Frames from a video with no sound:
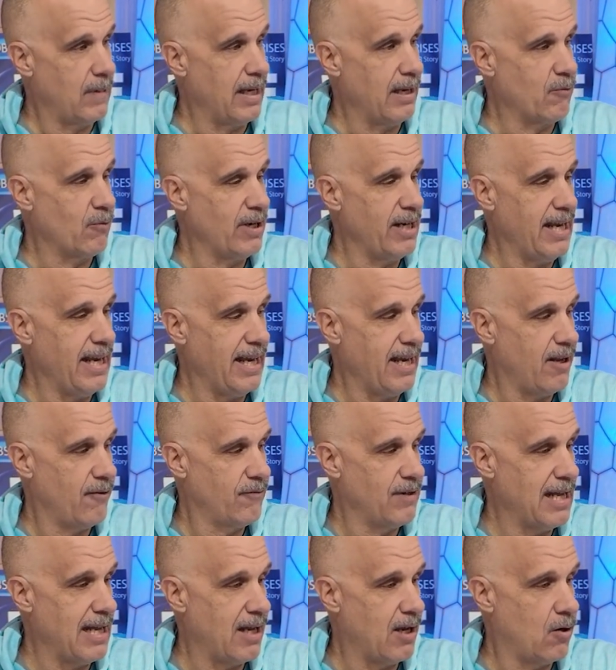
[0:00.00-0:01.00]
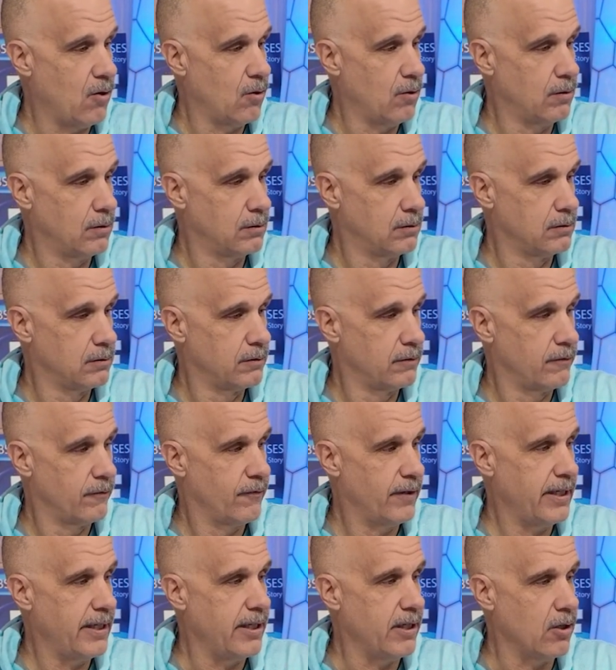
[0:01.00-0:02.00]
And we have now
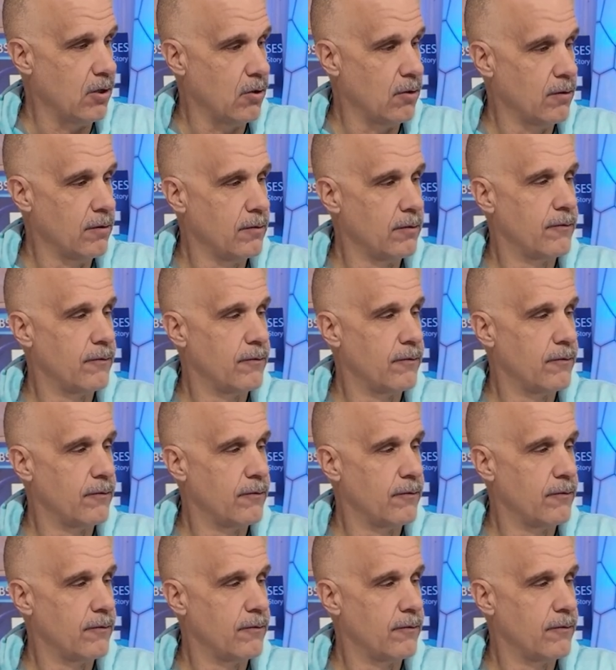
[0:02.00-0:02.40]
video